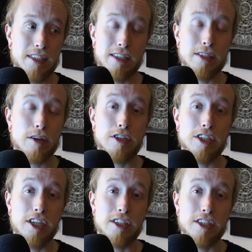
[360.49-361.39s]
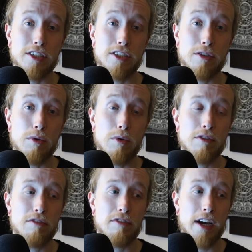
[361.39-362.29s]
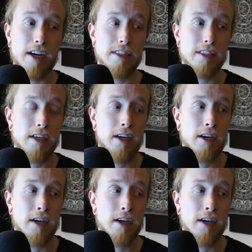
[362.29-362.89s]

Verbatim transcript: things are changing so fast.